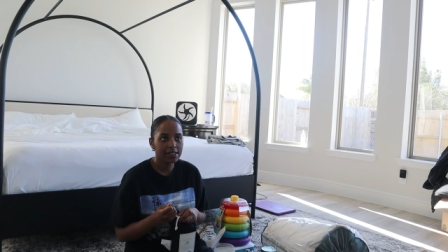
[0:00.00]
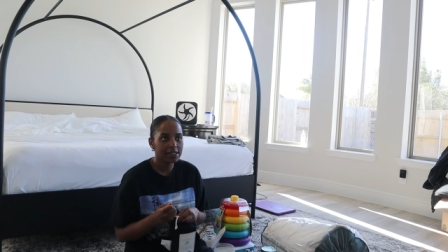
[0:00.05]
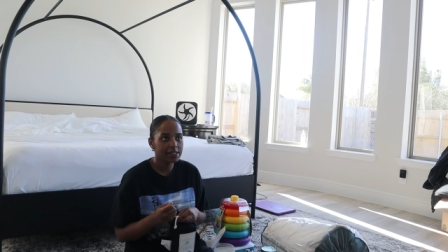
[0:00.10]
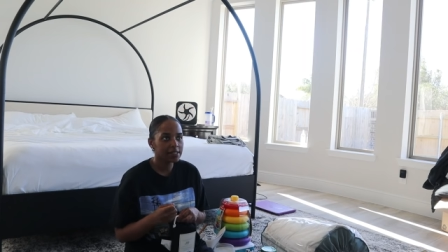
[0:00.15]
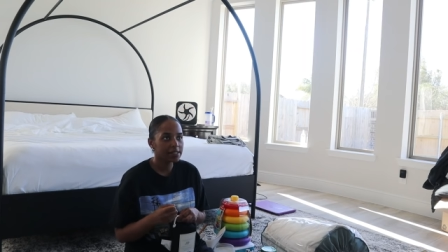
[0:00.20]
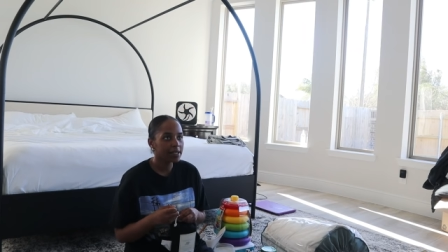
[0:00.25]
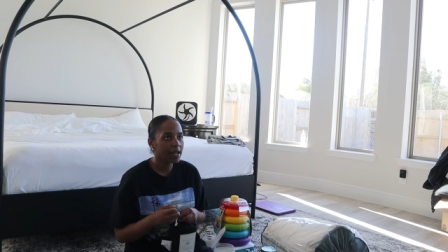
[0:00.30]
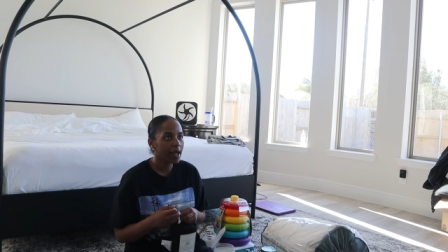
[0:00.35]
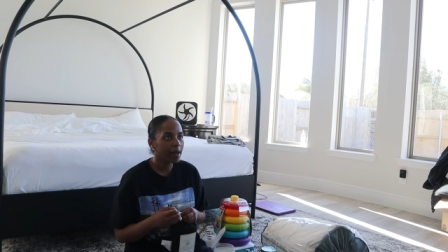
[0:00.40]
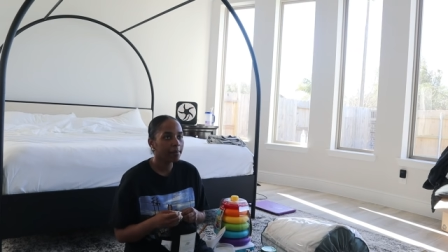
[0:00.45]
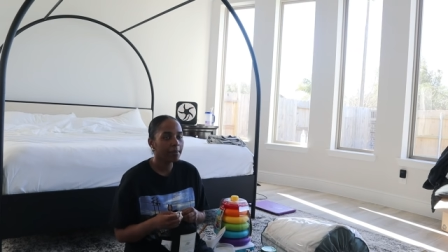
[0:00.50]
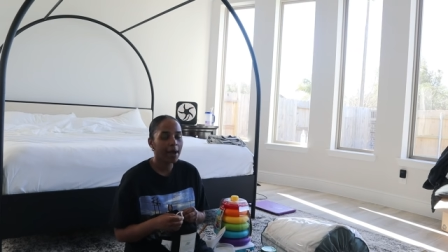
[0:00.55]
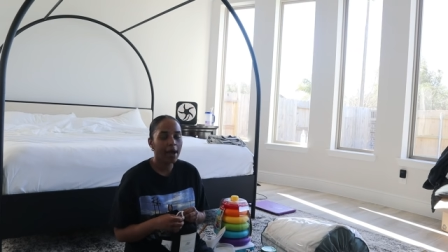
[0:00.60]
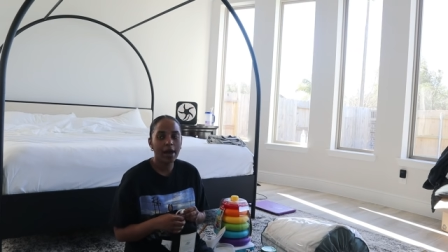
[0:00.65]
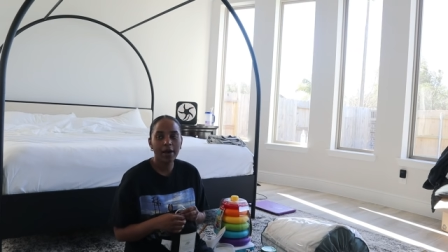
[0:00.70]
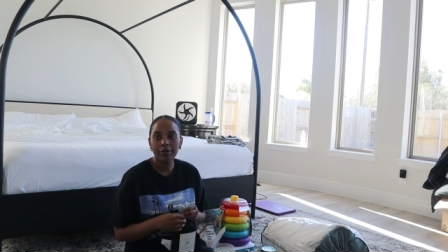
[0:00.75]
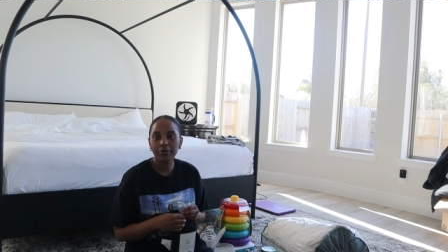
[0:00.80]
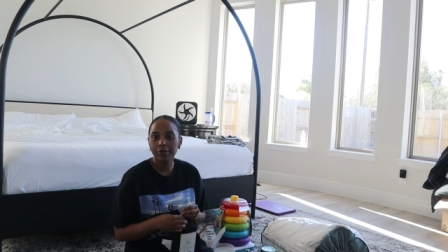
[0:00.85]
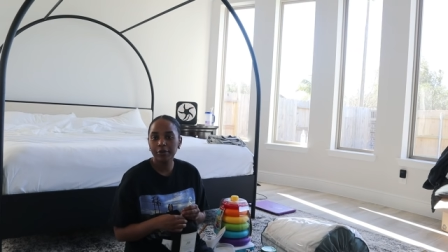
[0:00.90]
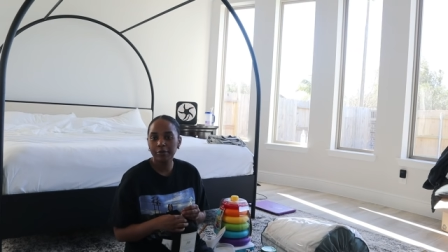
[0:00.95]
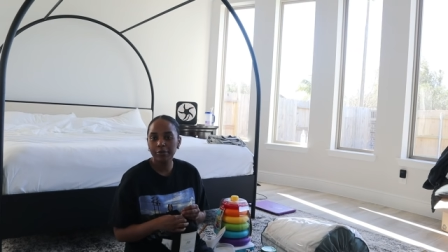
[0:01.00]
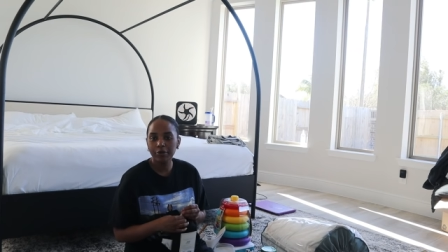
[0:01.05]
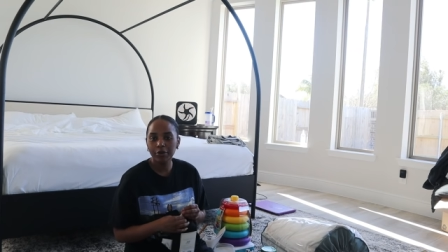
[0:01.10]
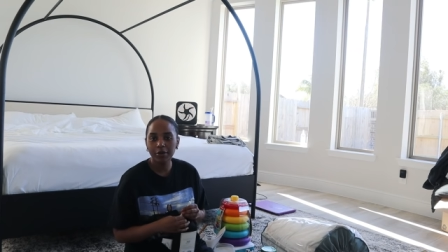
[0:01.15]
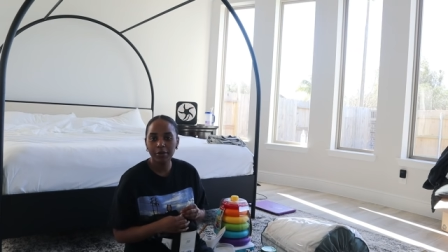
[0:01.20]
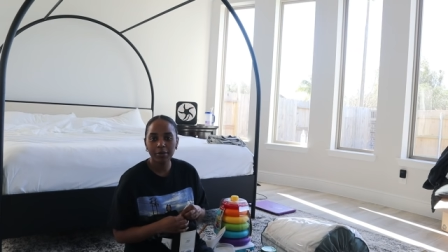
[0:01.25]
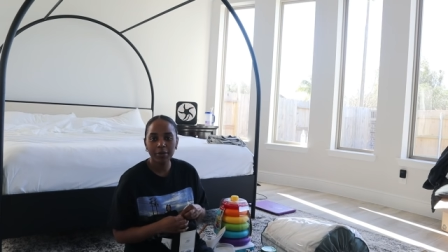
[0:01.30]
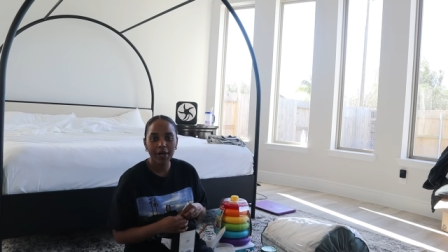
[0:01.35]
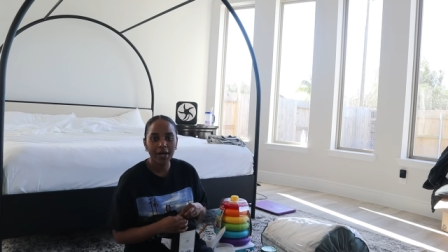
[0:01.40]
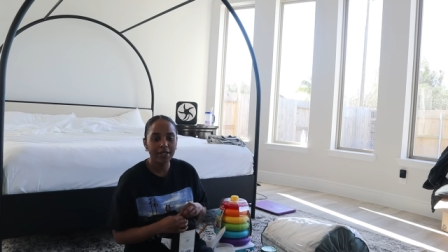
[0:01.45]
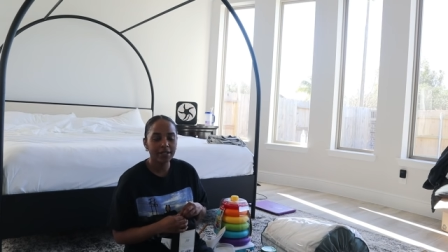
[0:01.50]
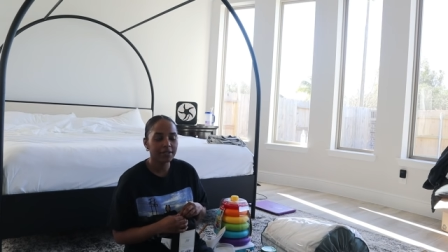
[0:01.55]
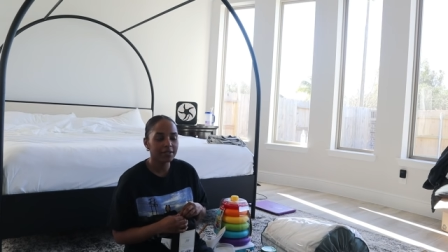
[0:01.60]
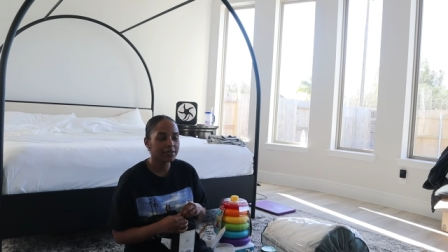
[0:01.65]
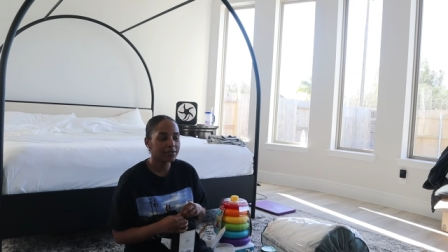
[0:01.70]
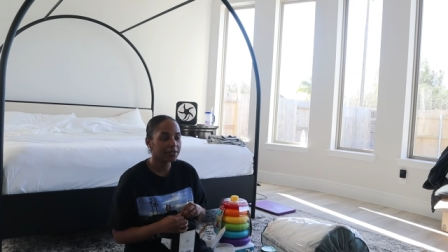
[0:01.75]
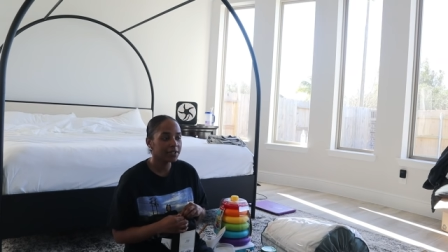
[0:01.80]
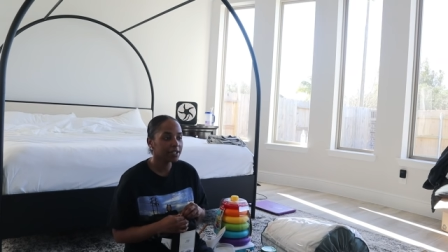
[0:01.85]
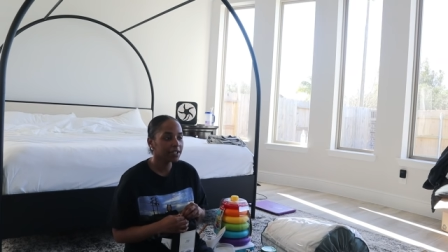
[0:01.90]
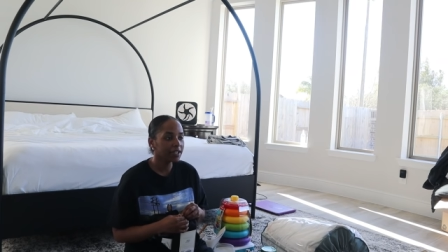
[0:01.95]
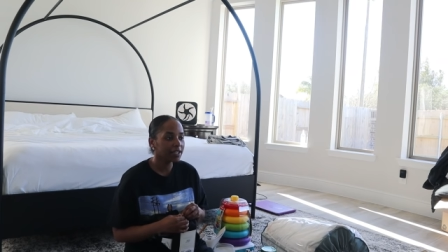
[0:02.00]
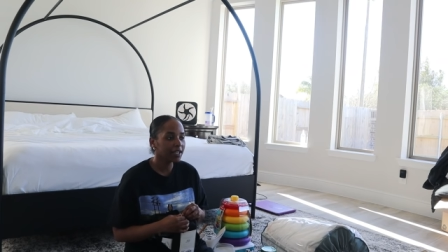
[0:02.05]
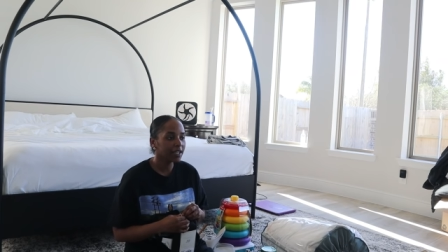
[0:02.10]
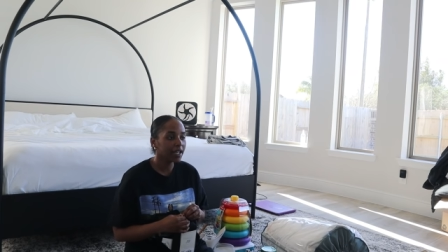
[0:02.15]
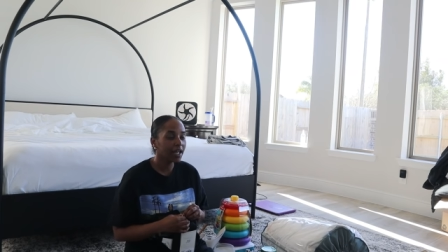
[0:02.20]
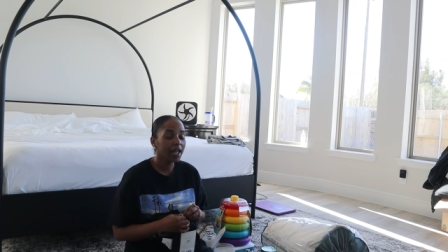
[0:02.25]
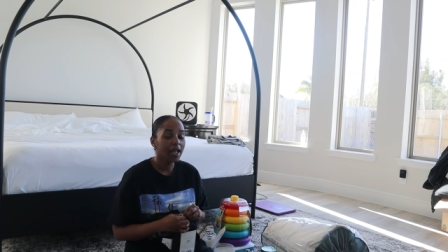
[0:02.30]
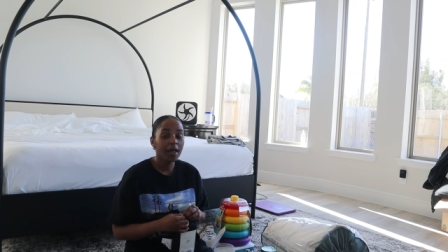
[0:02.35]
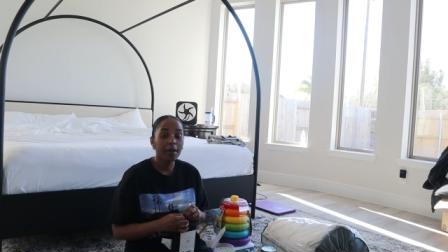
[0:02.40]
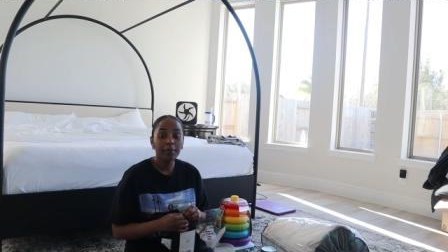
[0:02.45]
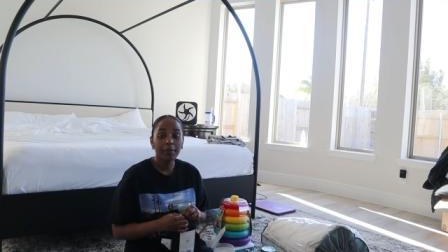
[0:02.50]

It's not Pottery Barn prices or anything.